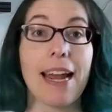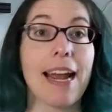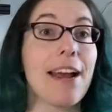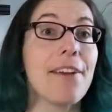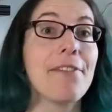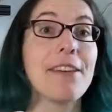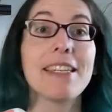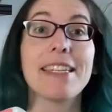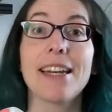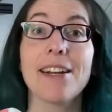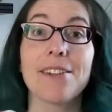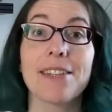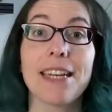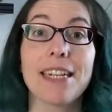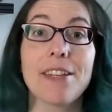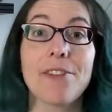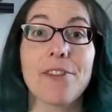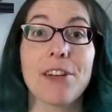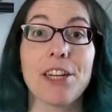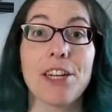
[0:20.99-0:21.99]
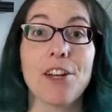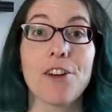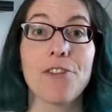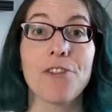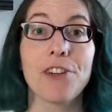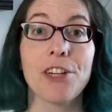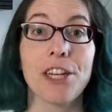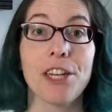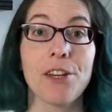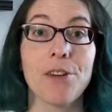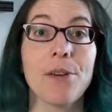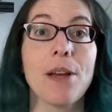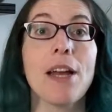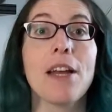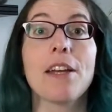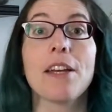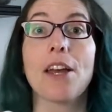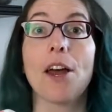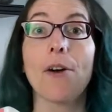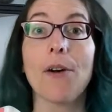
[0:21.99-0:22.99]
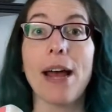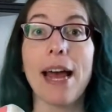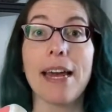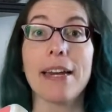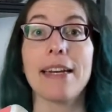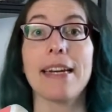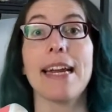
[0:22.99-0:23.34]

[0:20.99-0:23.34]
If this sounds like the video for you, go ahead